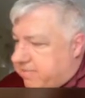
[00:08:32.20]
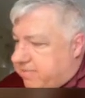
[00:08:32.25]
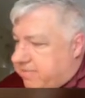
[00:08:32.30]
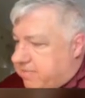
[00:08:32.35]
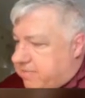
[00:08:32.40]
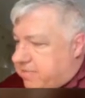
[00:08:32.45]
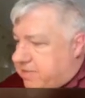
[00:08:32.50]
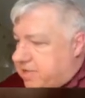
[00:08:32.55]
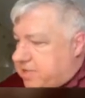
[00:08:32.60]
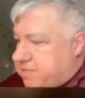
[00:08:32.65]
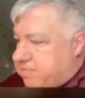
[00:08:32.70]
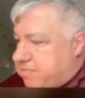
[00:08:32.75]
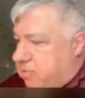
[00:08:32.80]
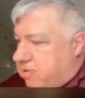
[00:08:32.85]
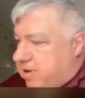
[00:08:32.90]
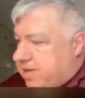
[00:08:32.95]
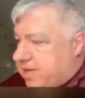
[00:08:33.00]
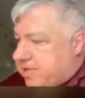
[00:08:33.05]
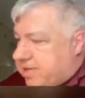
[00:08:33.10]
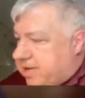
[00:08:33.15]
this
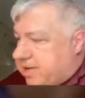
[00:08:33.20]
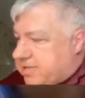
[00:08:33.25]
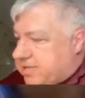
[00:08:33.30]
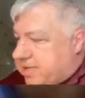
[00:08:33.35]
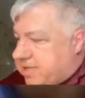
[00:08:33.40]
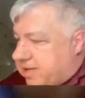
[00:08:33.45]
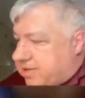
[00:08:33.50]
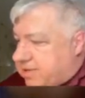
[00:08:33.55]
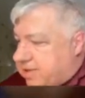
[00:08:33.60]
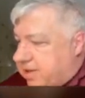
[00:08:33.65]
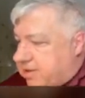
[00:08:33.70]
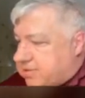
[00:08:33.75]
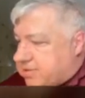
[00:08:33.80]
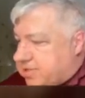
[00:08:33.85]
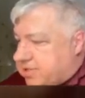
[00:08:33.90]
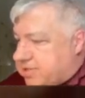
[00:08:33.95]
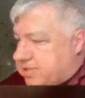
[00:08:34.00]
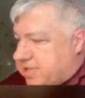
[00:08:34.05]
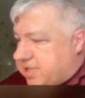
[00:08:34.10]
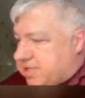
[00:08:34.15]
point tells
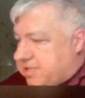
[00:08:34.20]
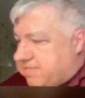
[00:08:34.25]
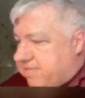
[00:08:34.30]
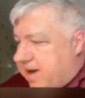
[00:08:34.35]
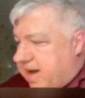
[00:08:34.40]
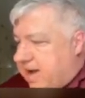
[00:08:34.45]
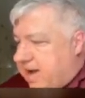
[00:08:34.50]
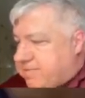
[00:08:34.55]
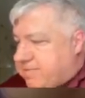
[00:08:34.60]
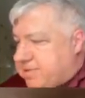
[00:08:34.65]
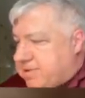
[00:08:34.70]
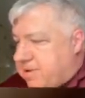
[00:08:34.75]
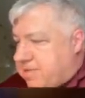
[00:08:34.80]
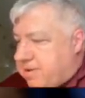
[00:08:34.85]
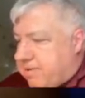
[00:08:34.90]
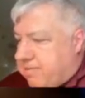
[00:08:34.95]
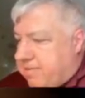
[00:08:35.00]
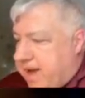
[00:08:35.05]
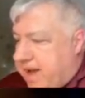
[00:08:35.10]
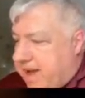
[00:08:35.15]
us 6, 5 is on the
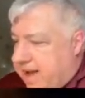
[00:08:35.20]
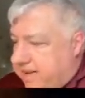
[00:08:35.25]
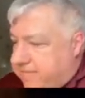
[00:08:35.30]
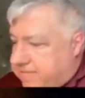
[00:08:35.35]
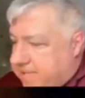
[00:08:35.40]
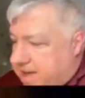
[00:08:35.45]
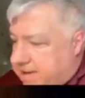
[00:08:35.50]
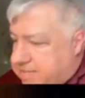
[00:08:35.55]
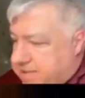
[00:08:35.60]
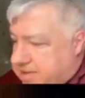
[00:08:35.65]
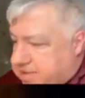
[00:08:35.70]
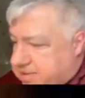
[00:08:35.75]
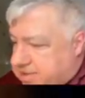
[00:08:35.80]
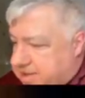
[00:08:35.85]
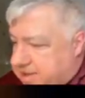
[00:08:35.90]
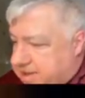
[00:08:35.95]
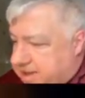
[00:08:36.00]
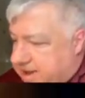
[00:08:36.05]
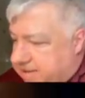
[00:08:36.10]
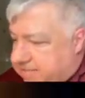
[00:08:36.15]
graph, that means
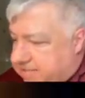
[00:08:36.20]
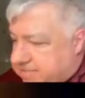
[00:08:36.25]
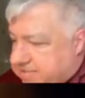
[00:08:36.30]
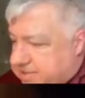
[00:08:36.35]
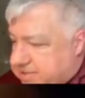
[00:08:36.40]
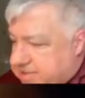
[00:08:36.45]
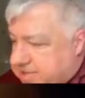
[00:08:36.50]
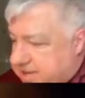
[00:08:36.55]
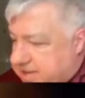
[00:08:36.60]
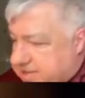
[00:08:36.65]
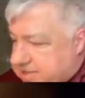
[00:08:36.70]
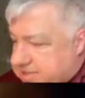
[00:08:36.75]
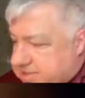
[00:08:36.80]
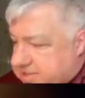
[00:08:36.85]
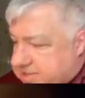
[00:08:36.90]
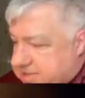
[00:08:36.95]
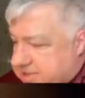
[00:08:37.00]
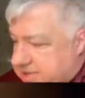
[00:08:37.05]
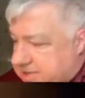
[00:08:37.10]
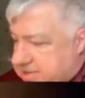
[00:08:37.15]
that f of
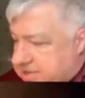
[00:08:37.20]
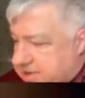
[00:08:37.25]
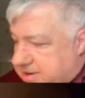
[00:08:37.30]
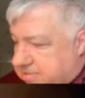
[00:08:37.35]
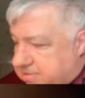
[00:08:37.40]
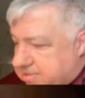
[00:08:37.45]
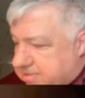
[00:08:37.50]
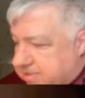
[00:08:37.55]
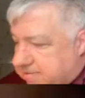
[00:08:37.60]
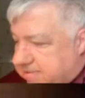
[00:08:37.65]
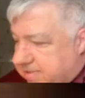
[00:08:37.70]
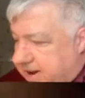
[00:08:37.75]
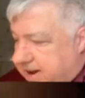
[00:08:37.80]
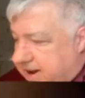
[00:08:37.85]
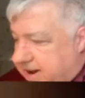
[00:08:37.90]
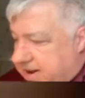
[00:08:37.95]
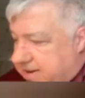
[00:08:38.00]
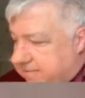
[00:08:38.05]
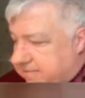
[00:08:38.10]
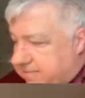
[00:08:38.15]
6 is equal to
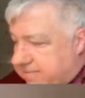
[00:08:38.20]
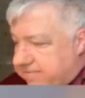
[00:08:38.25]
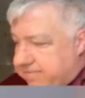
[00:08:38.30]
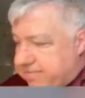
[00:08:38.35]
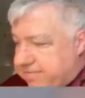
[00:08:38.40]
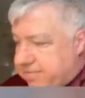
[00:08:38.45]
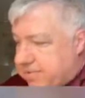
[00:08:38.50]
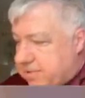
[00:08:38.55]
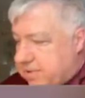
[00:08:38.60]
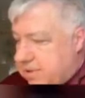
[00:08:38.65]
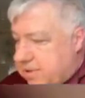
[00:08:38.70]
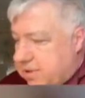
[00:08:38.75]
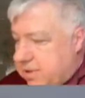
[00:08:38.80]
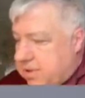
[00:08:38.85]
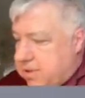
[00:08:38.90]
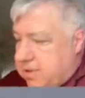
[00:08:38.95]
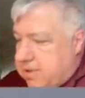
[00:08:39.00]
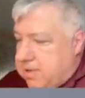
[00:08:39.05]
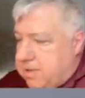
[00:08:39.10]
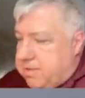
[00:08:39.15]
5.
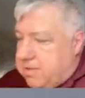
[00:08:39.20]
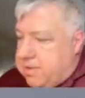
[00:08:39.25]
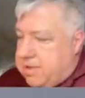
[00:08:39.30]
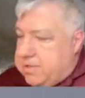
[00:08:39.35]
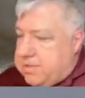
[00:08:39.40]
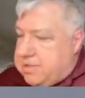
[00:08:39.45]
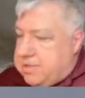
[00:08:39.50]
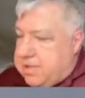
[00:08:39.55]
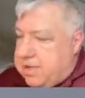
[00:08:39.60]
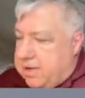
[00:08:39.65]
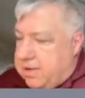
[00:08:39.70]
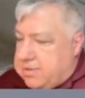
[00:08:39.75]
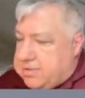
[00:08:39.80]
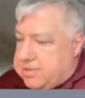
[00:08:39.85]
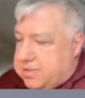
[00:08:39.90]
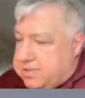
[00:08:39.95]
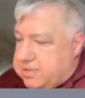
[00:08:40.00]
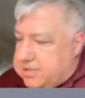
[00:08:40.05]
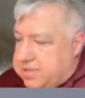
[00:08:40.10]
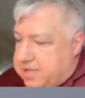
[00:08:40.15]
This tells
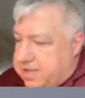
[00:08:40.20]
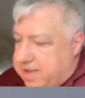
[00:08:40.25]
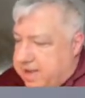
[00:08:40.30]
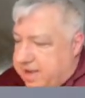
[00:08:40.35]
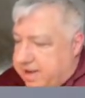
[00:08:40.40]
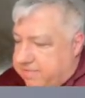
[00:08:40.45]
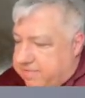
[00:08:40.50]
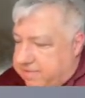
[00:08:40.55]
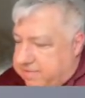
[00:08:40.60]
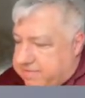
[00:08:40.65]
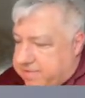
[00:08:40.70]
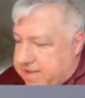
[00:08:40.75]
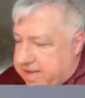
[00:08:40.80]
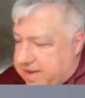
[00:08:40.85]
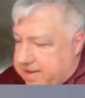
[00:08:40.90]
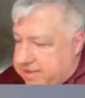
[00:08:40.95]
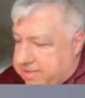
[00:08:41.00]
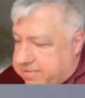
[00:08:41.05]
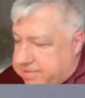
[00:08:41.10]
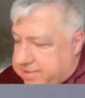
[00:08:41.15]
us that f of
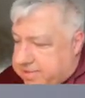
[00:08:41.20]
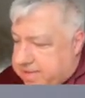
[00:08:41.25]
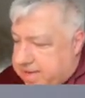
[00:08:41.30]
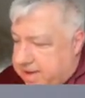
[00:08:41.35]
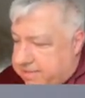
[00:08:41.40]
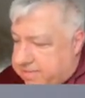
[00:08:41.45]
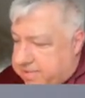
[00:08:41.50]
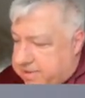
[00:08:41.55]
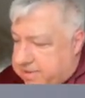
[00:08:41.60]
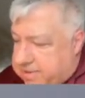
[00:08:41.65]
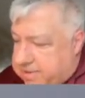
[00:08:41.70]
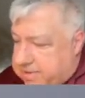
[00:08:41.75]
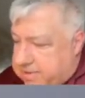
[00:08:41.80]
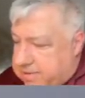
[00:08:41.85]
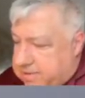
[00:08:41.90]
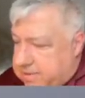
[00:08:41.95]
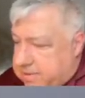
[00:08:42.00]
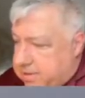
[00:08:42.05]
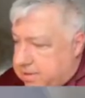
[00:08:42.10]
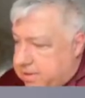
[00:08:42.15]
negative 7
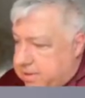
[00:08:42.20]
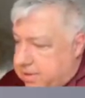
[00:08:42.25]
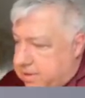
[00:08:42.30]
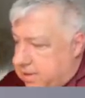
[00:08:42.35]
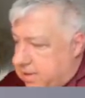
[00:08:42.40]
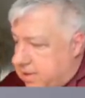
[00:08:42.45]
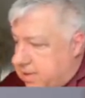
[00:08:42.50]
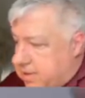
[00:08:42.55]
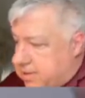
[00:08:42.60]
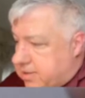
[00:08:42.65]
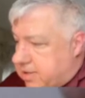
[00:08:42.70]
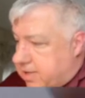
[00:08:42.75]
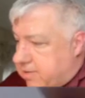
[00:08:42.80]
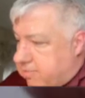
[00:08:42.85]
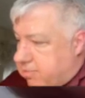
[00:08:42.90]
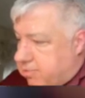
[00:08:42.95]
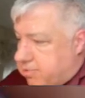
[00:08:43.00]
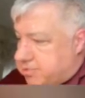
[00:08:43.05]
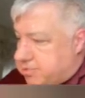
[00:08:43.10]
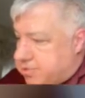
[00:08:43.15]
is
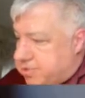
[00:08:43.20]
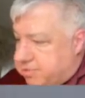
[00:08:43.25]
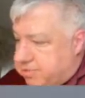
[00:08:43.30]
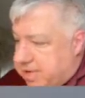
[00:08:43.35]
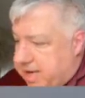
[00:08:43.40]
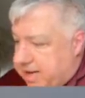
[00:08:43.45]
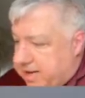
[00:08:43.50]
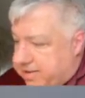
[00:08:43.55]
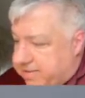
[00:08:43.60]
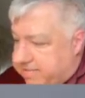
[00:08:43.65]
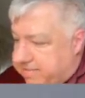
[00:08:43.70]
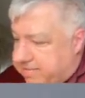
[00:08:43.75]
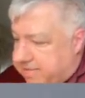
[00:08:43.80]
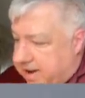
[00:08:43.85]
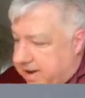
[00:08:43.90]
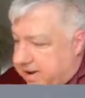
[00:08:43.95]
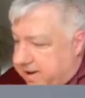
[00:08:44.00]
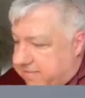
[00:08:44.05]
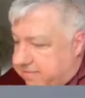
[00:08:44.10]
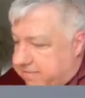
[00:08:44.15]
equal to negative 5.